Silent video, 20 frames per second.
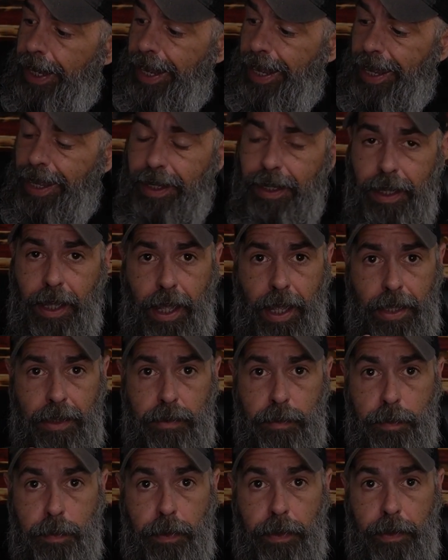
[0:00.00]
and it has
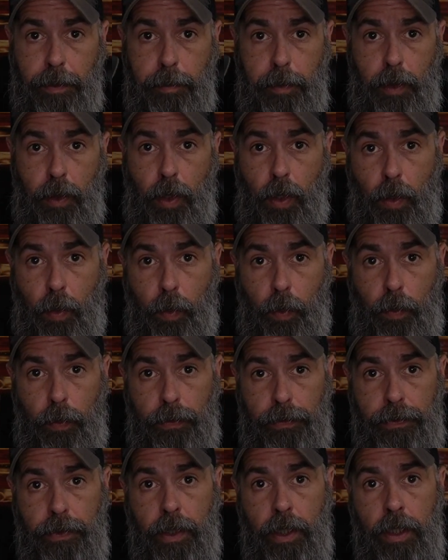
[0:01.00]
breathable
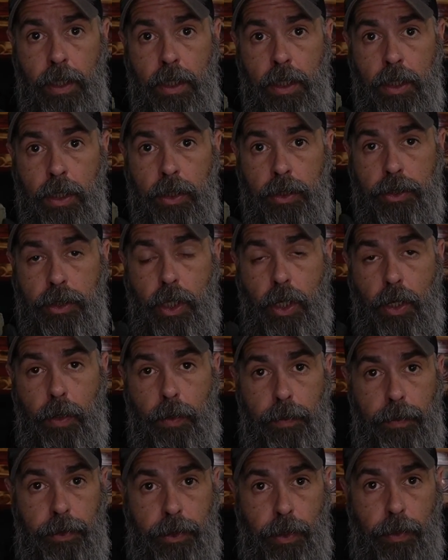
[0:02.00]
holes.
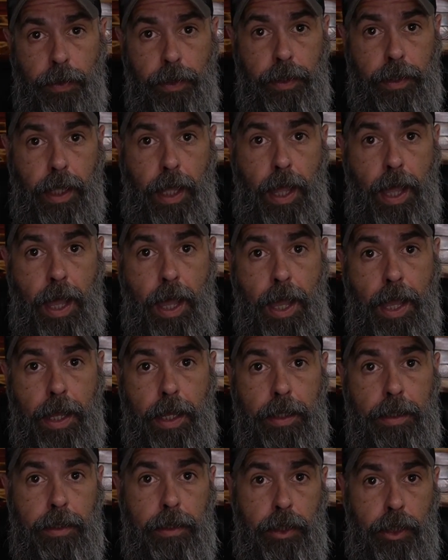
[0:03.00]
So during the
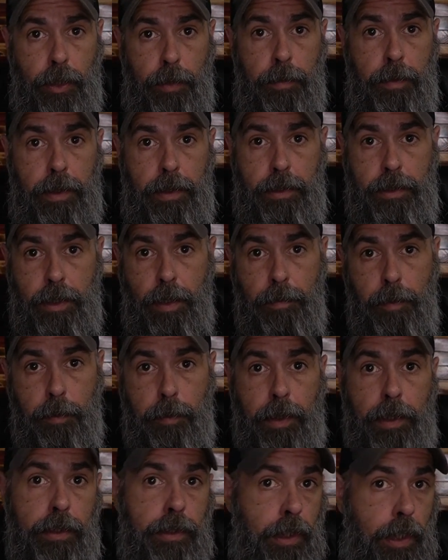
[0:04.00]
hot, humid summer
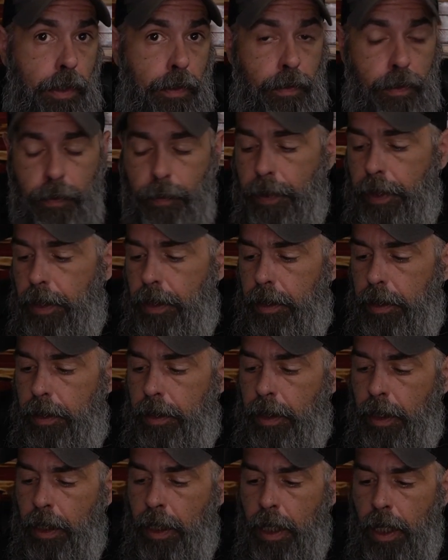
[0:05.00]
months here in New England,
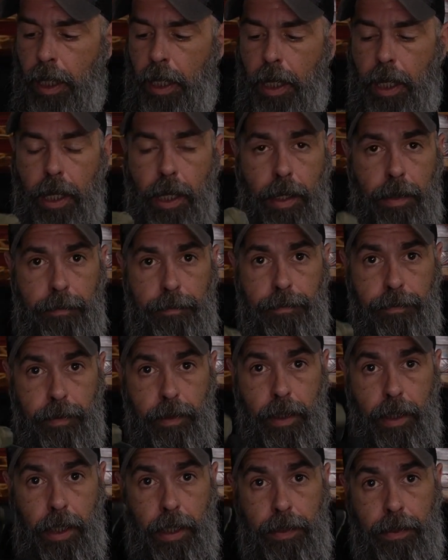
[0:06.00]

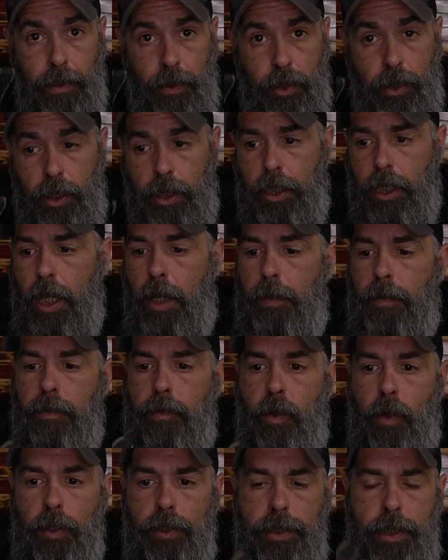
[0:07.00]
they're good to go. Of
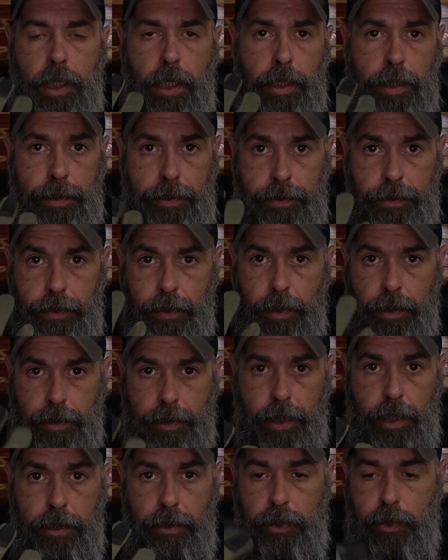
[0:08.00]
course, it is a
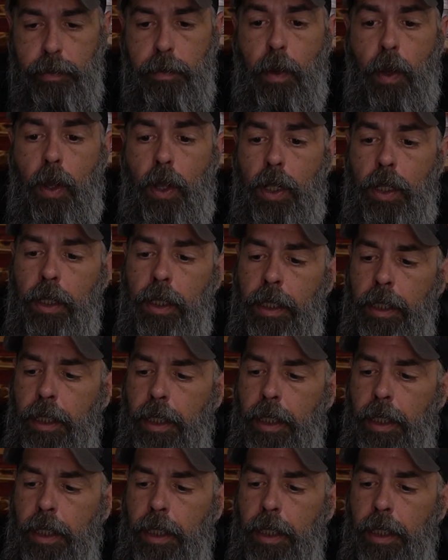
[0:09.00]
size small.